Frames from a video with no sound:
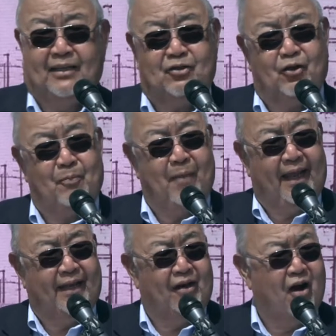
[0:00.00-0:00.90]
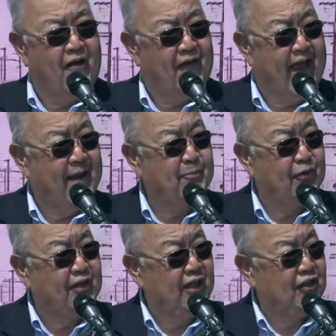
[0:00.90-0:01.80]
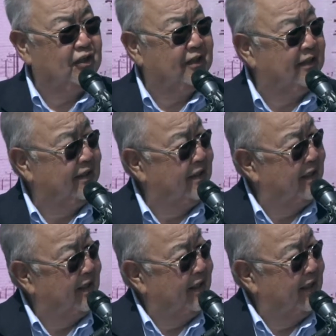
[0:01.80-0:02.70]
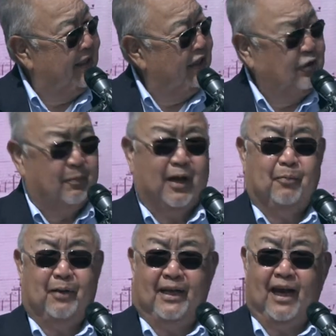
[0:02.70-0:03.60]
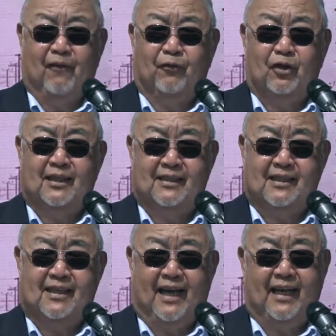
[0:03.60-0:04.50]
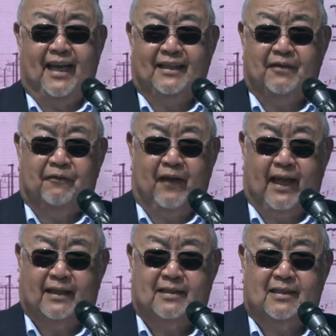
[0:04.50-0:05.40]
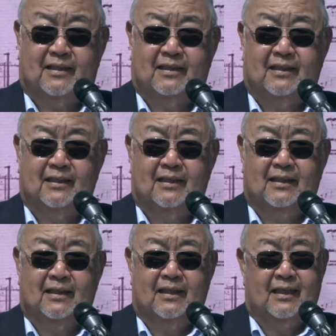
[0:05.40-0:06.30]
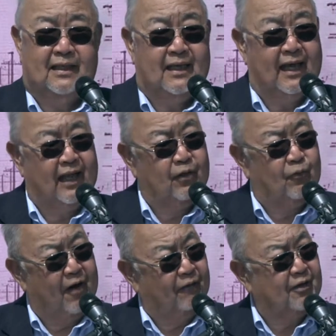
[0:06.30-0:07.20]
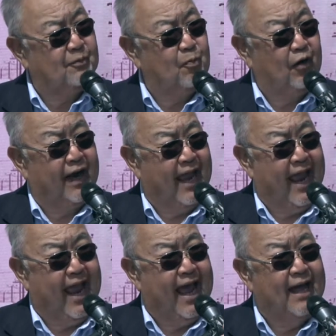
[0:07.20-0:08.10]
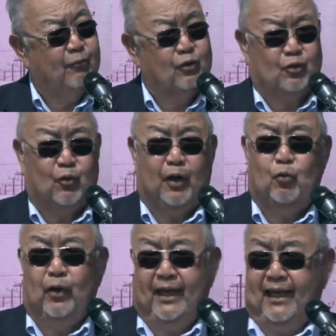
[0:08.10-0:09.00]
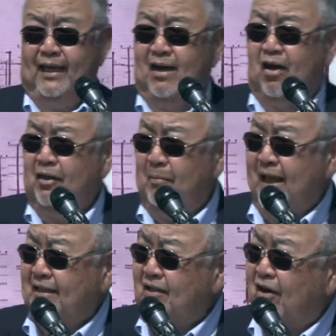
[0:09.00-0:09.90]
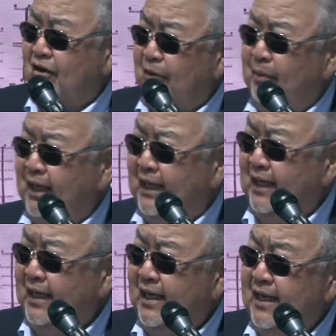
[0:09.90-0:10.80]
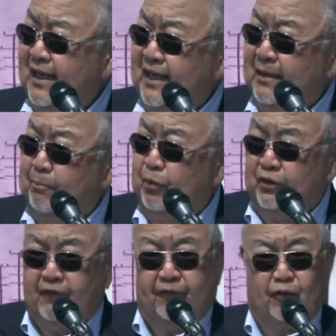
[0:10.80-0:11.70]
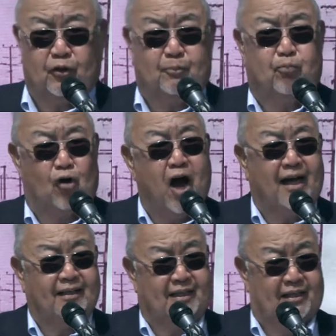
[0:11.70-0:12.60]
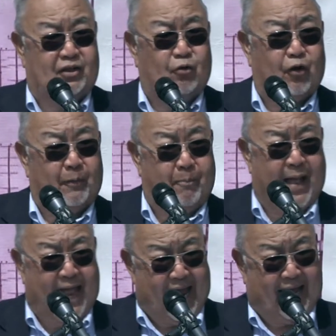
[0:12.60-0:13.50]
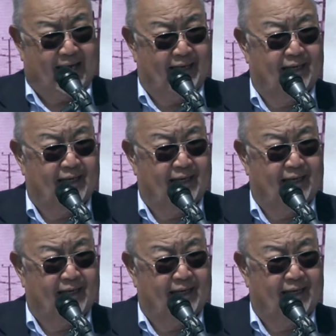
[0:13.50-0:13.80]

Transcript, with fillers: sort of made an offhand prediction that you better be careful because it's going to get defaced. And the reference point I had was when we on the Manzanar Committee put the first bronze historic plaque